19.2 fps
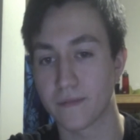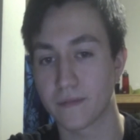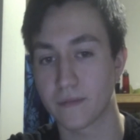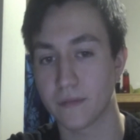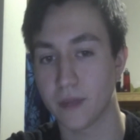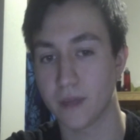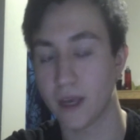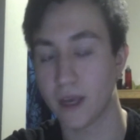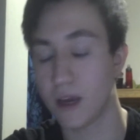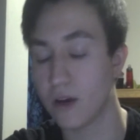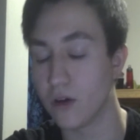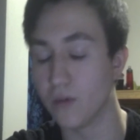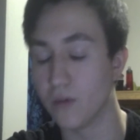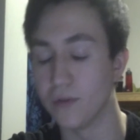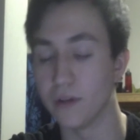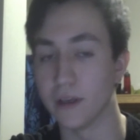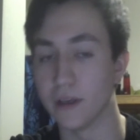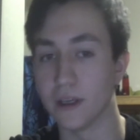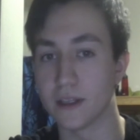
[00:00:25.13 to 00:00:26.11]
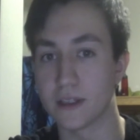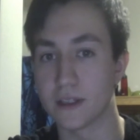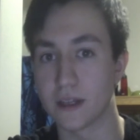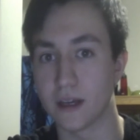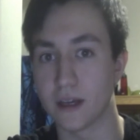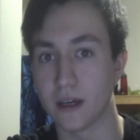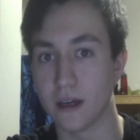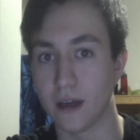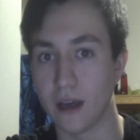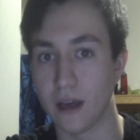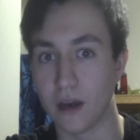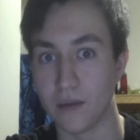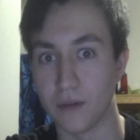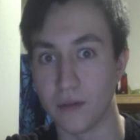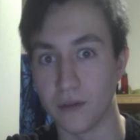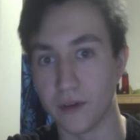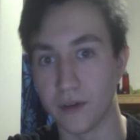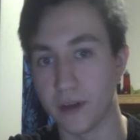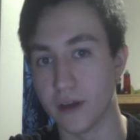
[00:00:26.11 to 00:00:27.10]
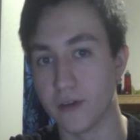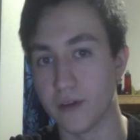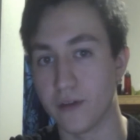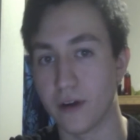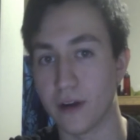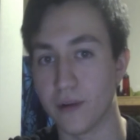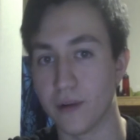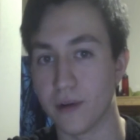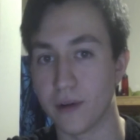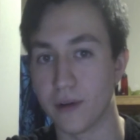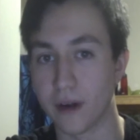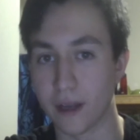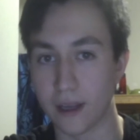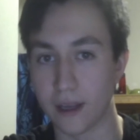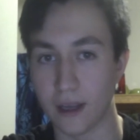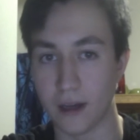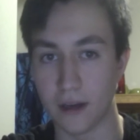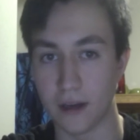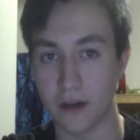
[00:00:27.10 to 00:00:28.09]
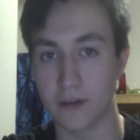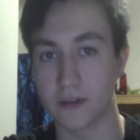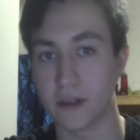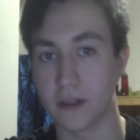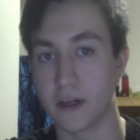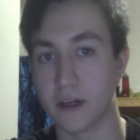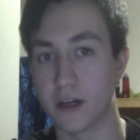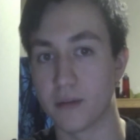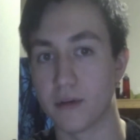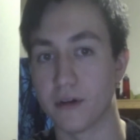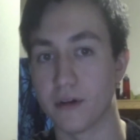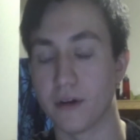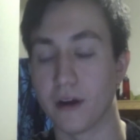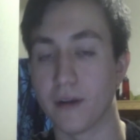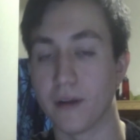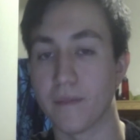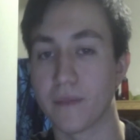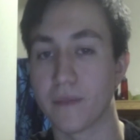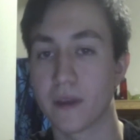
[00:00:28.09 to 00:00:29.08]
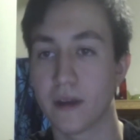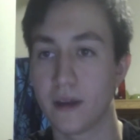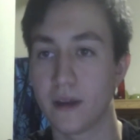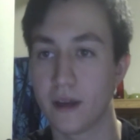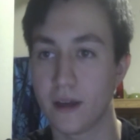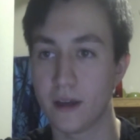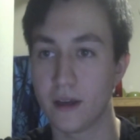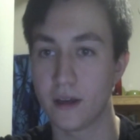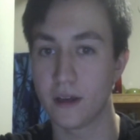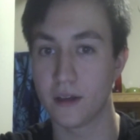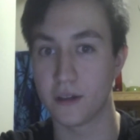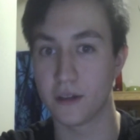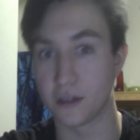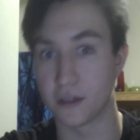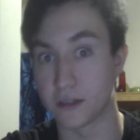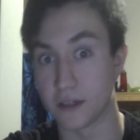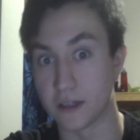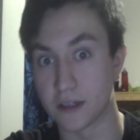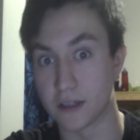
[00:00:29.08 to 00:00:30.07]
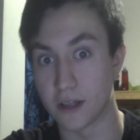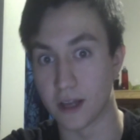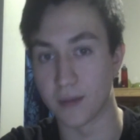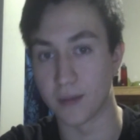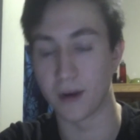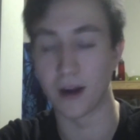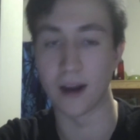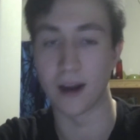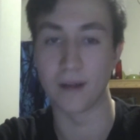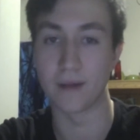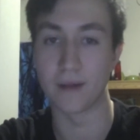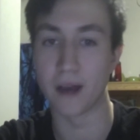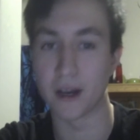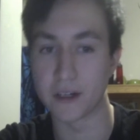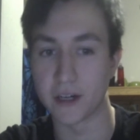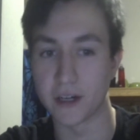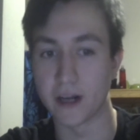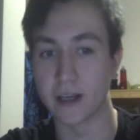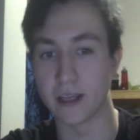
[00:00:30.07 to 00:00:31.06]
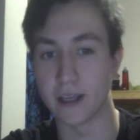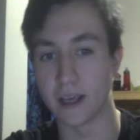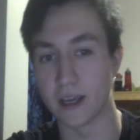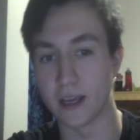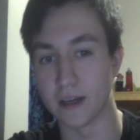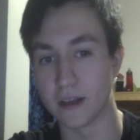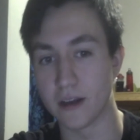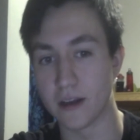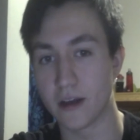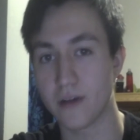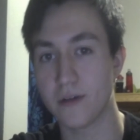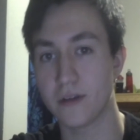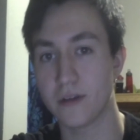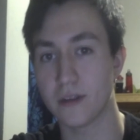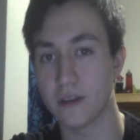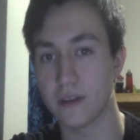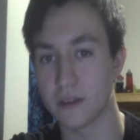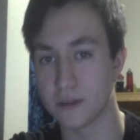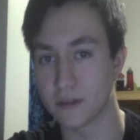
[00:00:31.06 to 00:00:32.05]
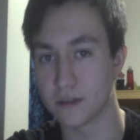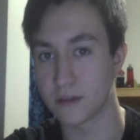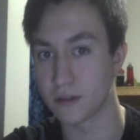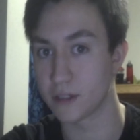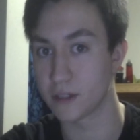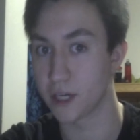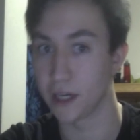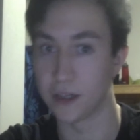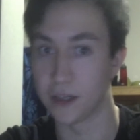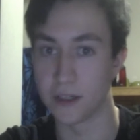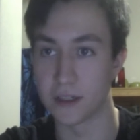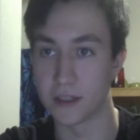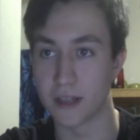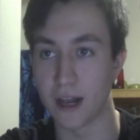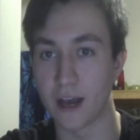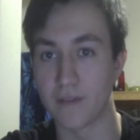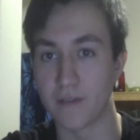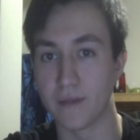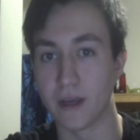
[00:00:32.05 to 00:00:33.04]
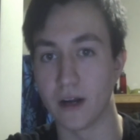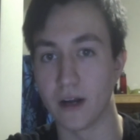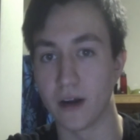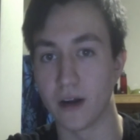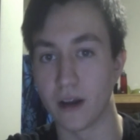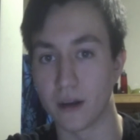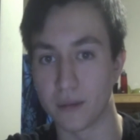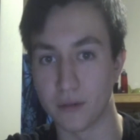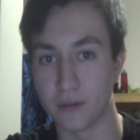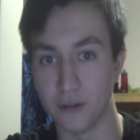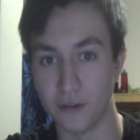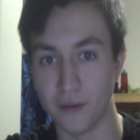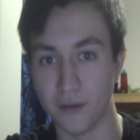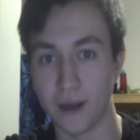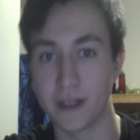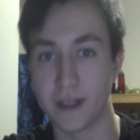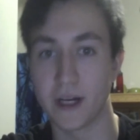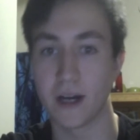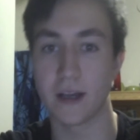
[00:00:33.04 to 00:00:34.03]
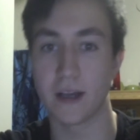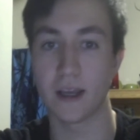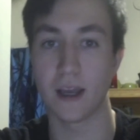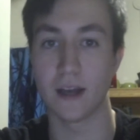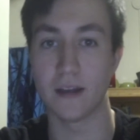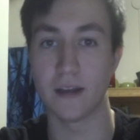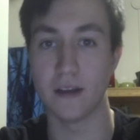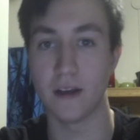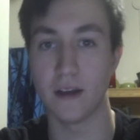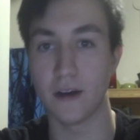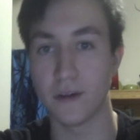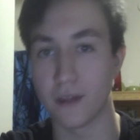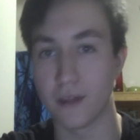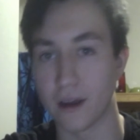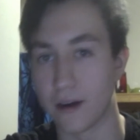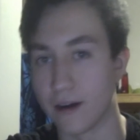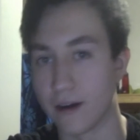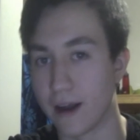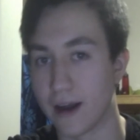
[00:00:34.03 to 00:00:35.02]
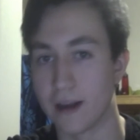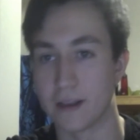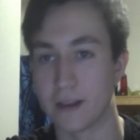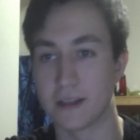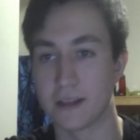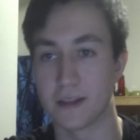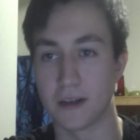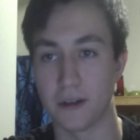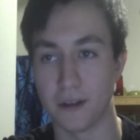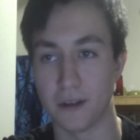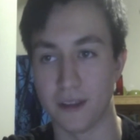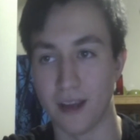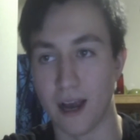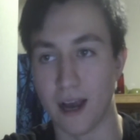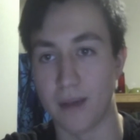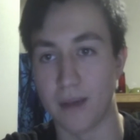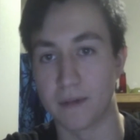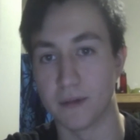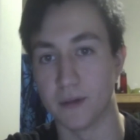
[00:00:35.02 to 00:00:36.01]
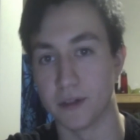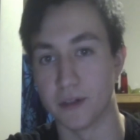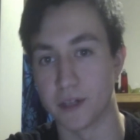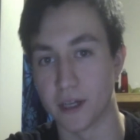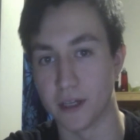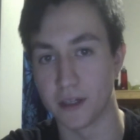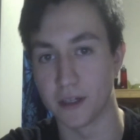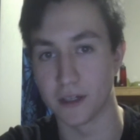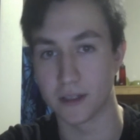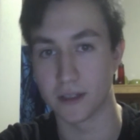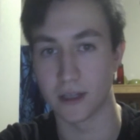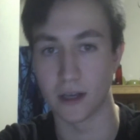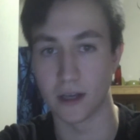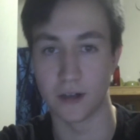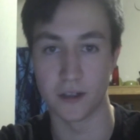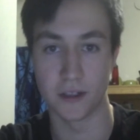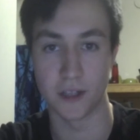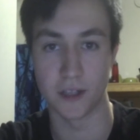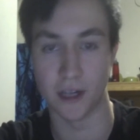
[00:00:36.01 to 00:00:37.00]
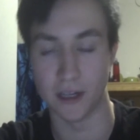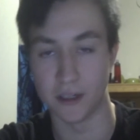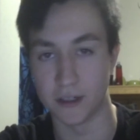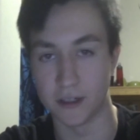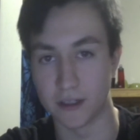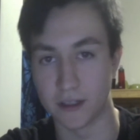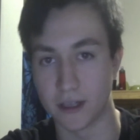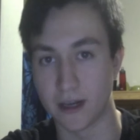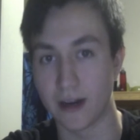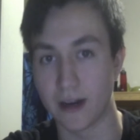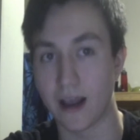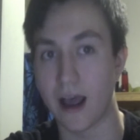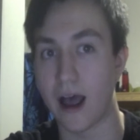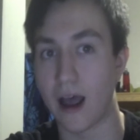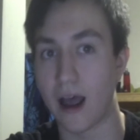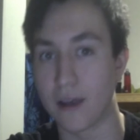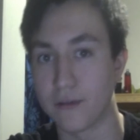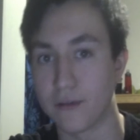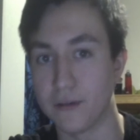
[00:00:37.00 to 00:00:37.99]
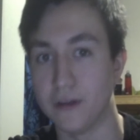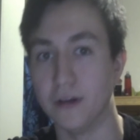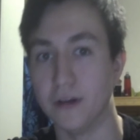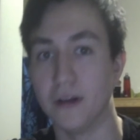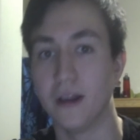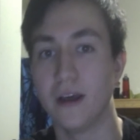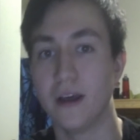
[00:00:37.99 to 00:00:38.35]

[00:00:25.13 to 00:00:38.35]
yeah, hopefully it's a helpful video for anyone running Candito's linear program. Just a disclaimer, I am not Johnny Candito. These changes that I've made are not approved by Johnny Candito. They are not necessarily the optimal changes. They are just changes that I feel